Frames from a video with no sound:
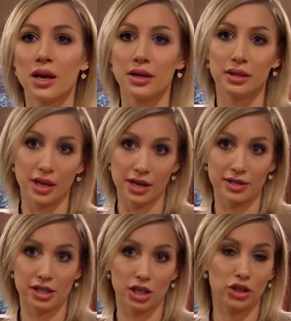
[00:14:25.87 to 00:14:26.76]

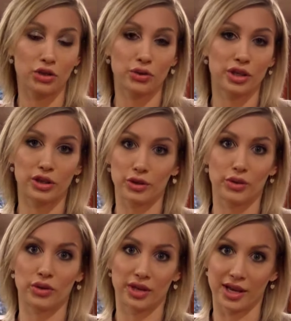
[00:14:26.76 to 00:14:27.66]
Yes, you can
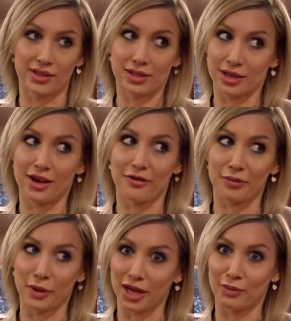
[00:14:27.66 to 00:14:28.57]
Google that
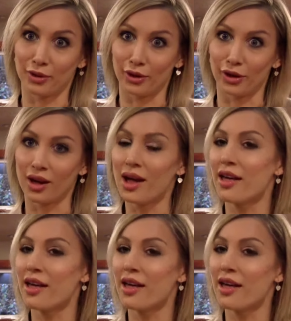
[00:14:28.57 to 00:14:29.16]
stuff, people.